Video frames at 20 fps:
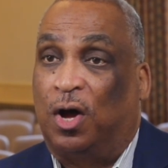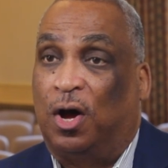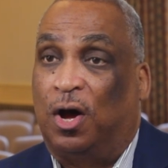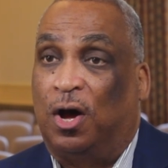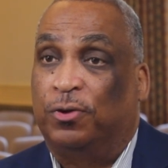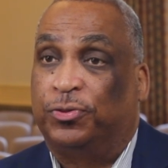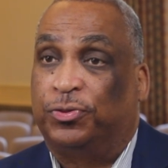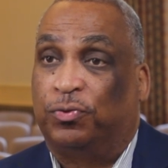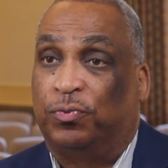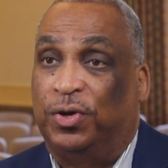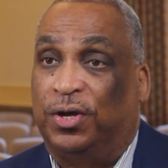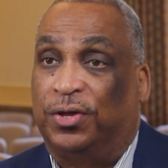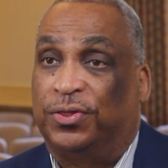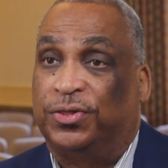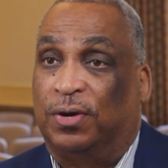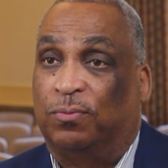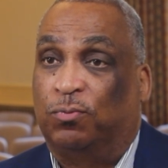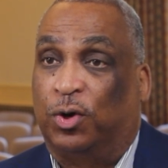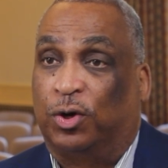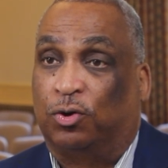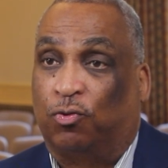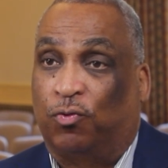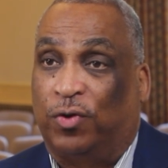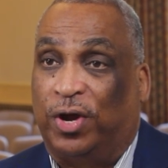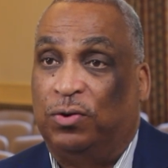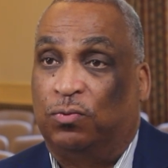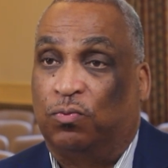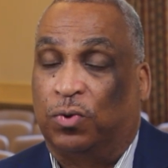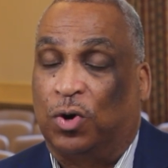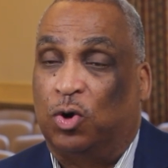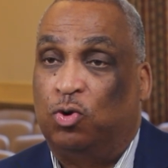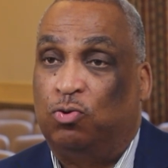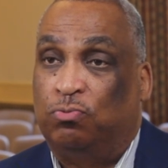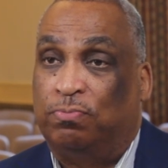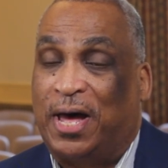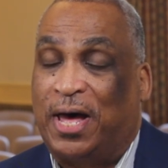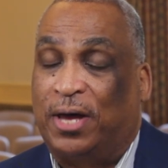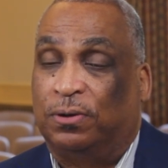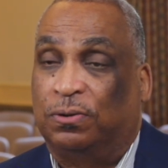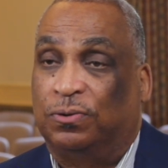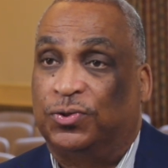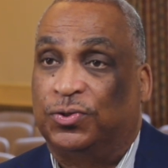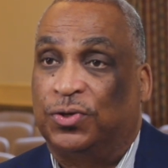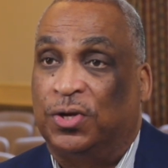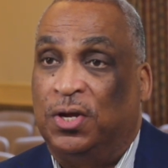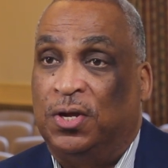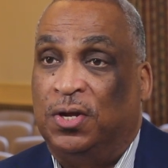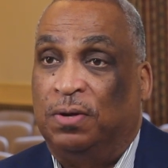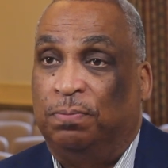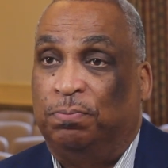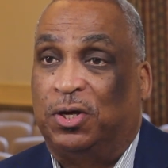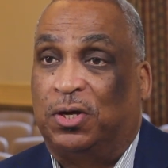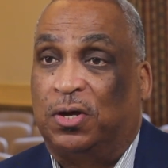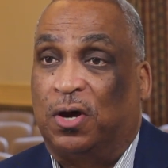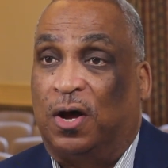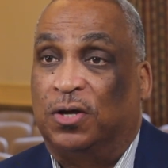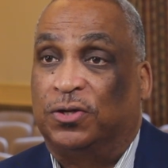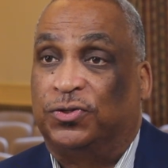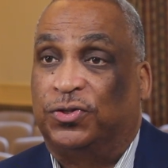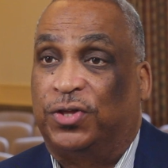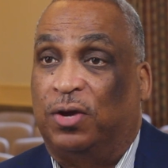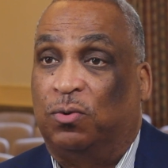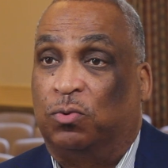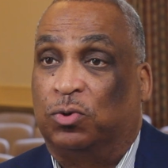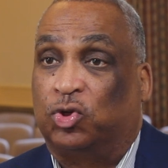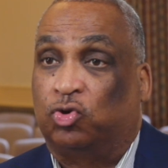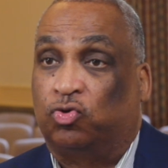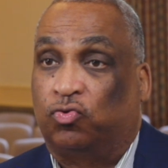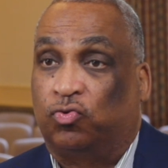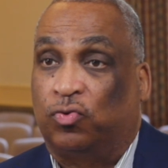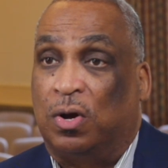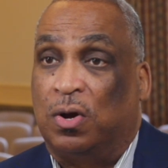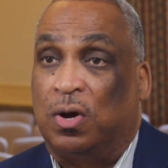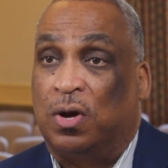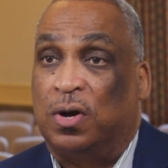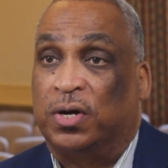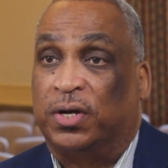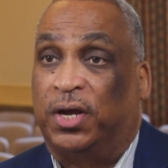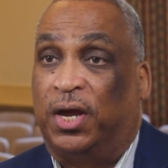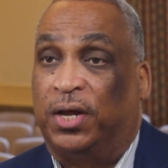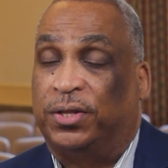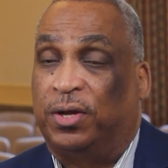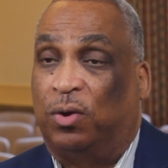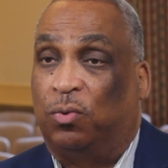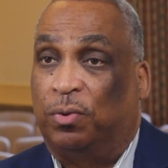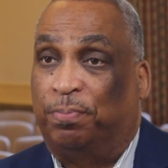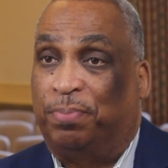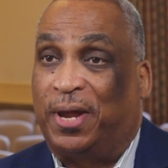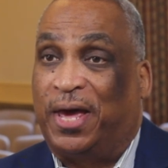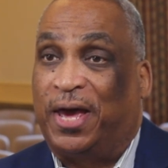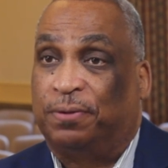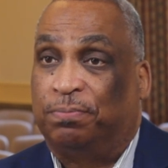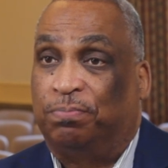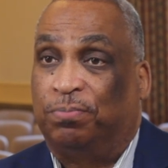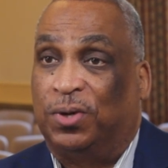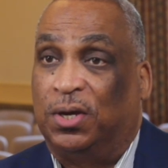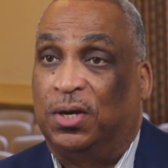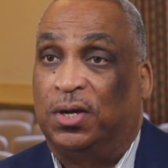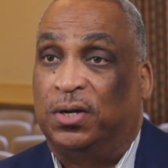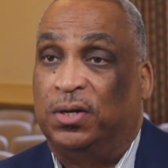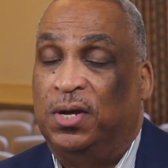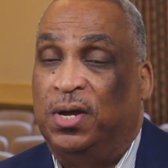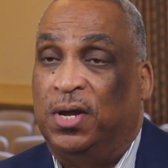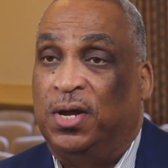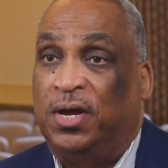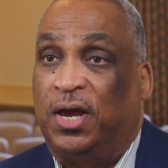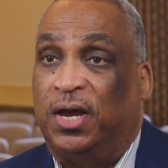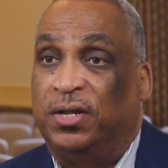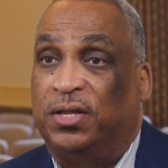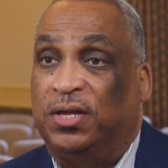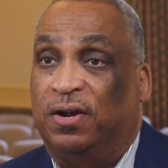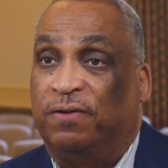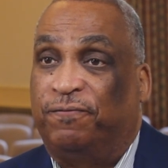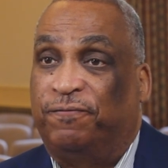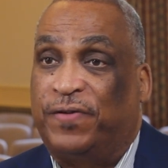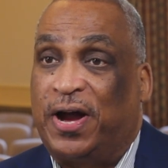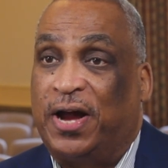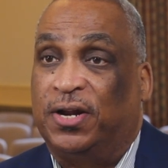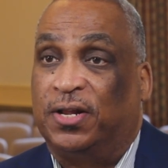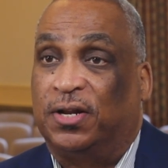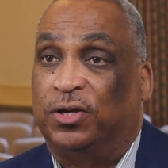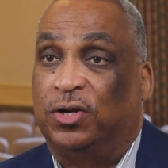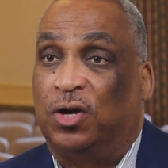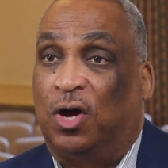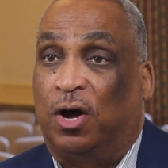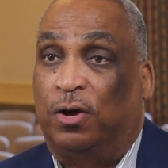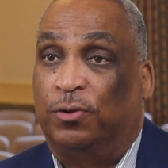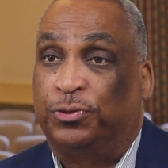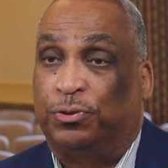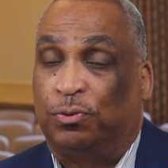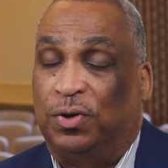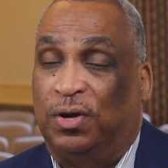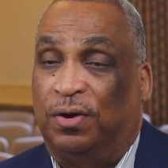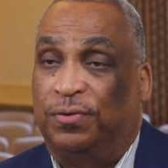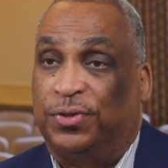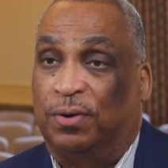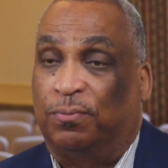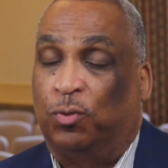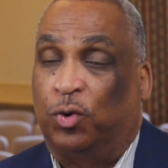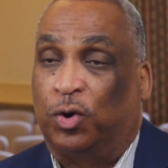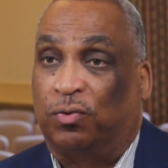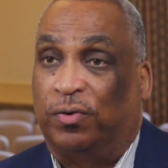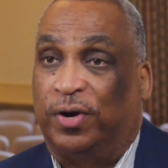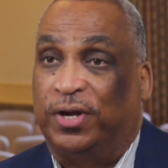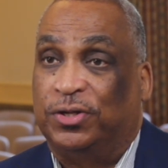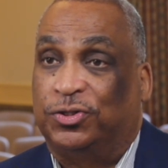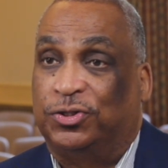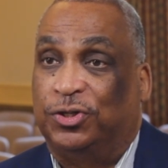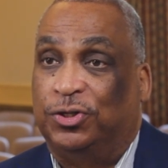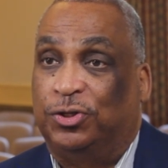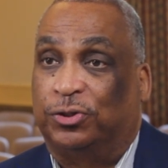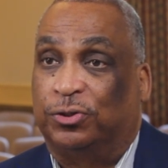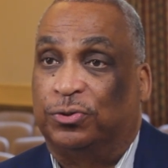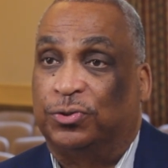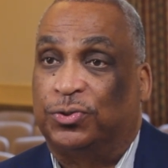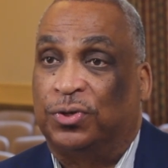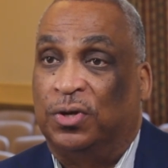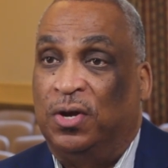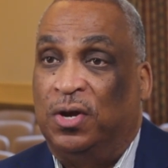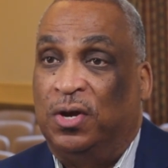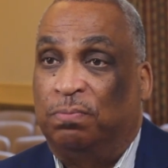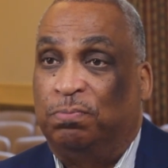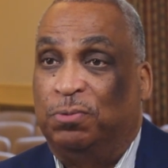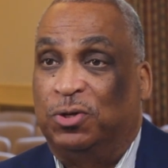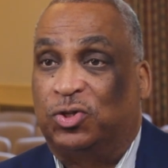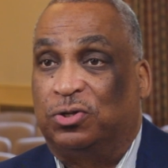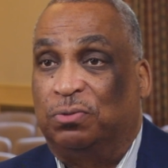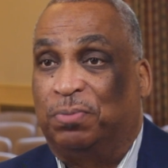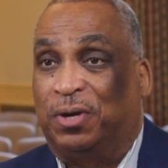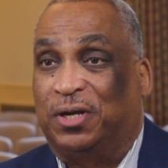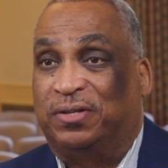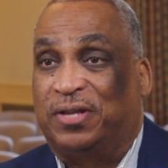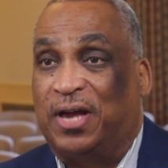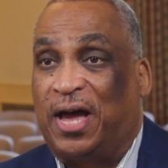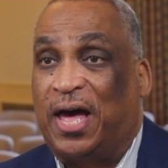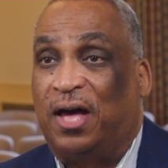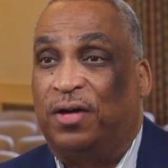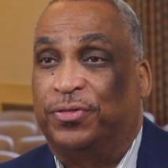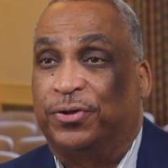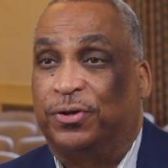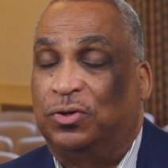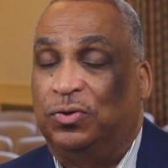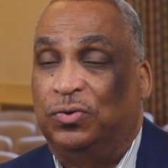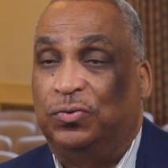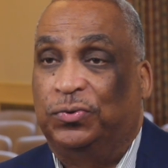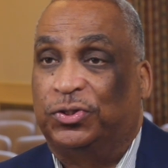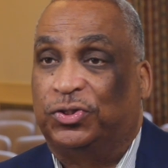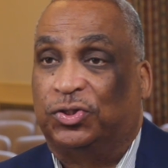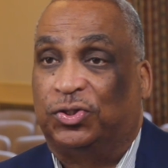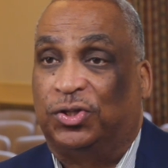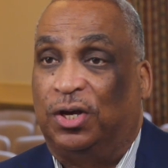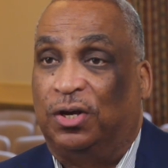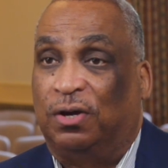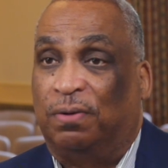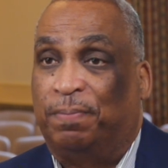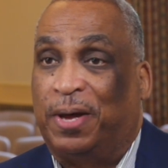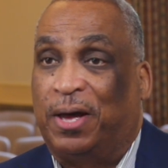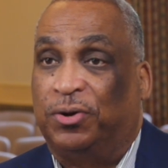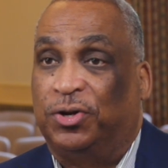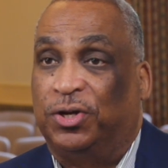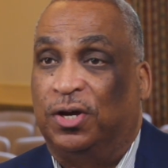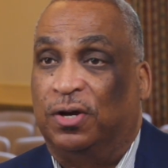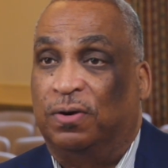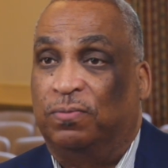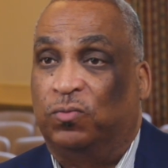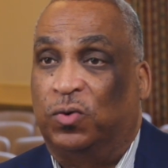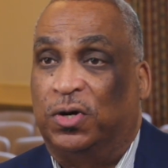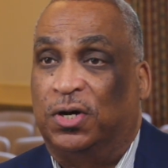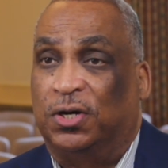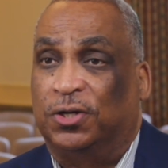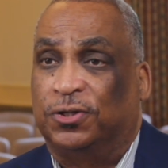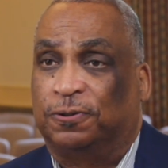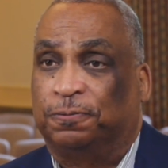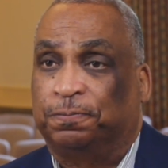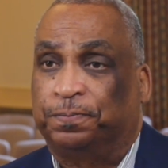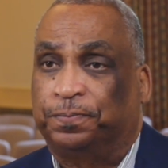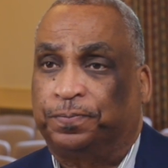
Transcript: All three of them were great role models because they were strong and they were black men. And then finally, all three of them were great teachers. Mr. McDowell, the coolest thing about him was